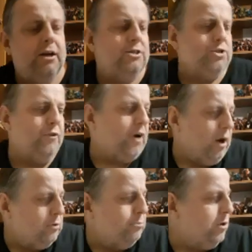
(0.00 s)
So for
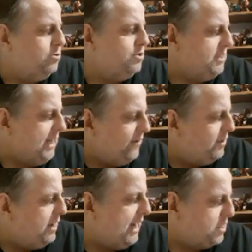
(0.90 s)
alt mode,
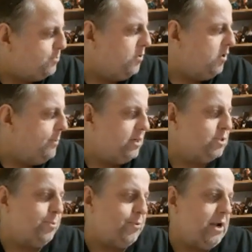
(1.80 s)
definitely a Hasbro Omega
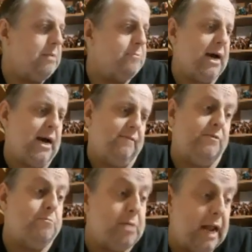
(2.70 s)
Supreme, and
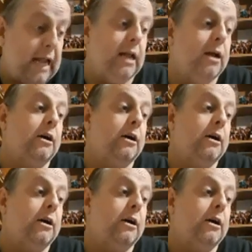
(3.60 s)
for me,